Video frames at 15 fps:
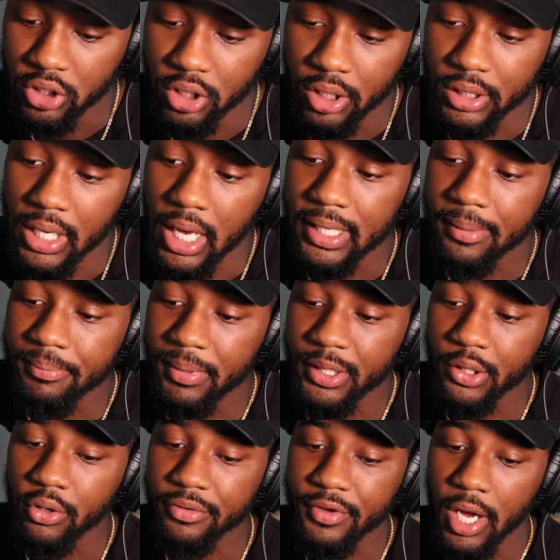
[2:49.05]
Y'all let me
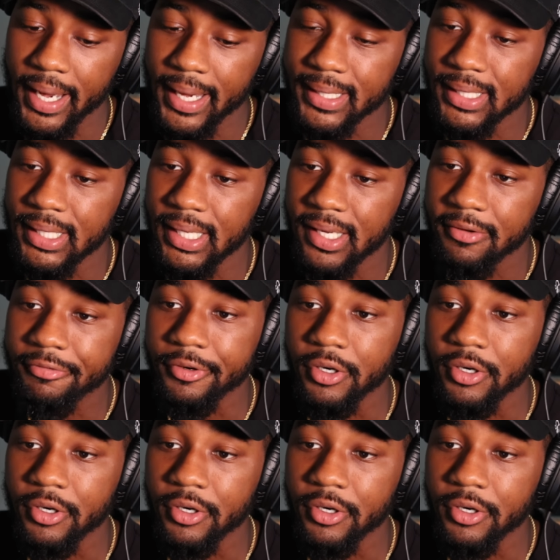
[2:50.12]
know if y'all got any info.